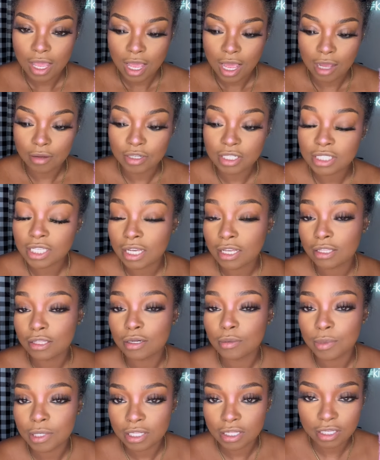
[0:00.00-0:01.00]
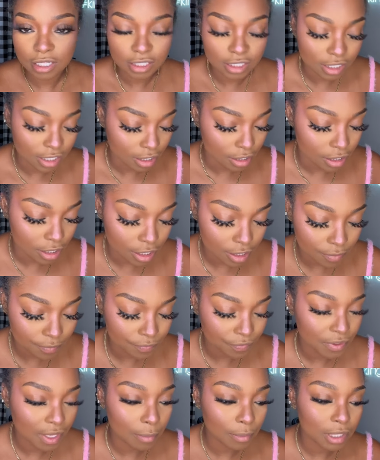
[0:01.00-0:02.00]
I'm gonna take a little bit of the concealer.
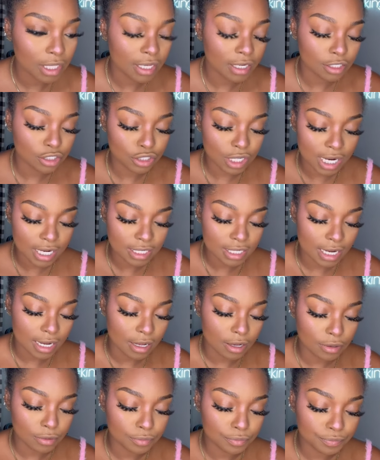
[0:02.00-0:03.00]
I'm gonna let it dry down.